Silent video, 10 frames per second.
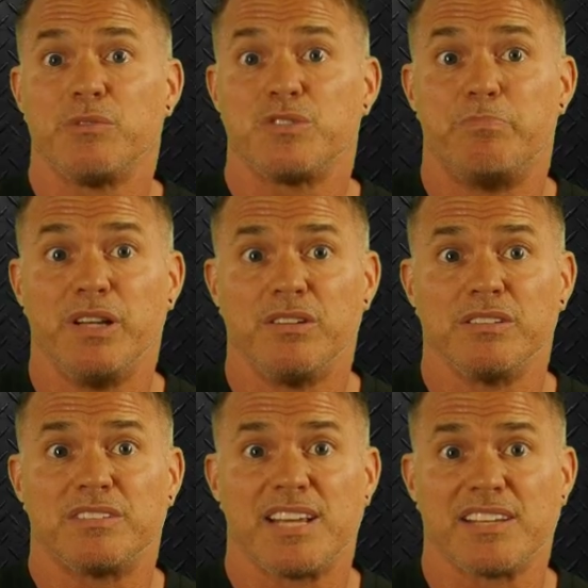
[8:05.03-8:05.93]
was
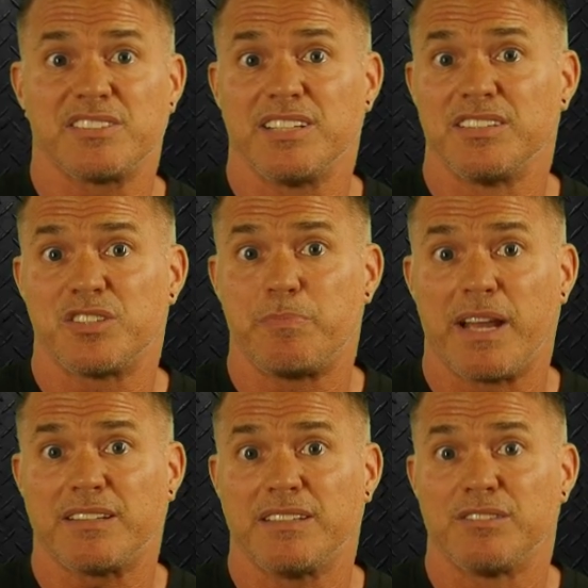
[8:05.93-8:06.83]
built, tested,
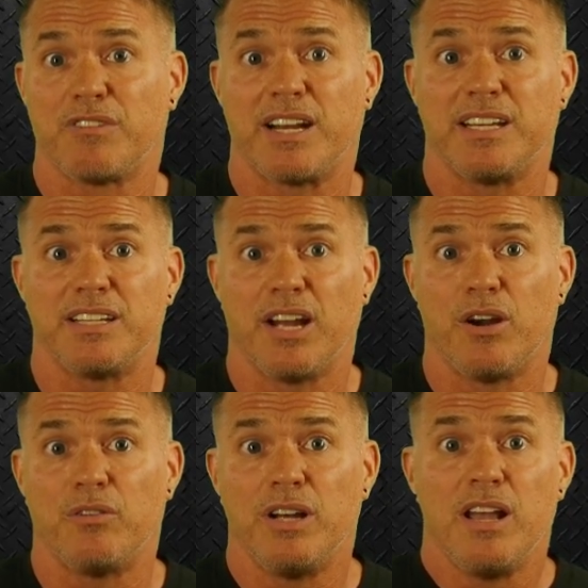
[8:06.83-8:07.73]
inspected, and ready to
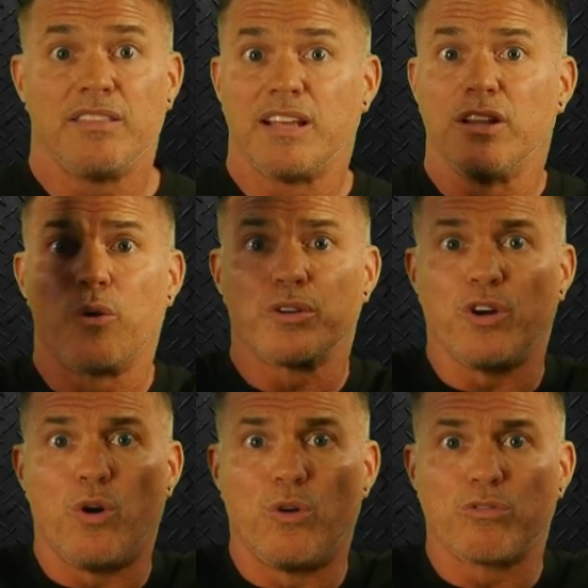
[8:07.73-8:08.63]
go, they lowered
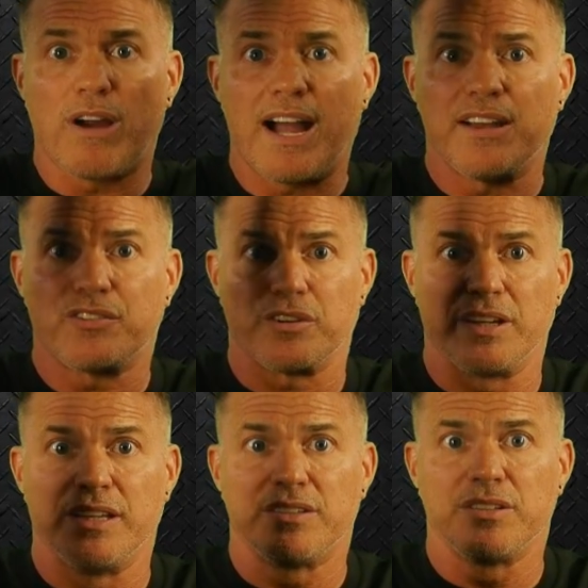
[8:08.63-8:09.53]
the whole riser
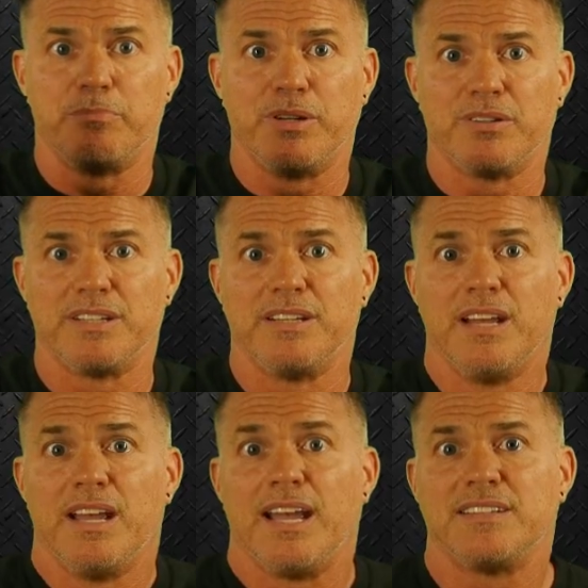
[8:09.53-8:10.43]
into the building
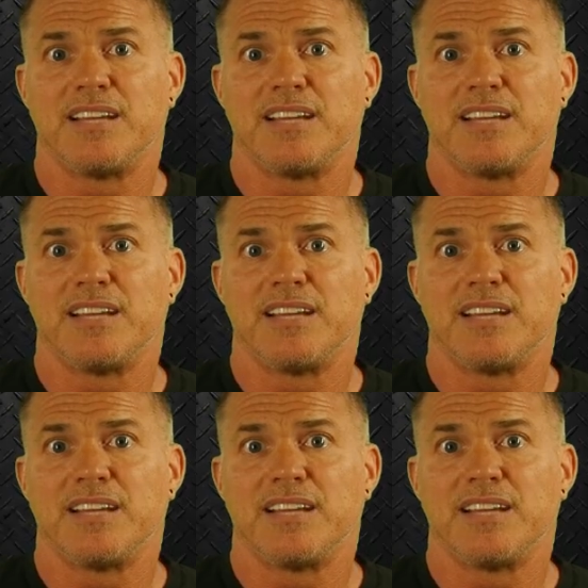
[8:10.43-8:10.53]
and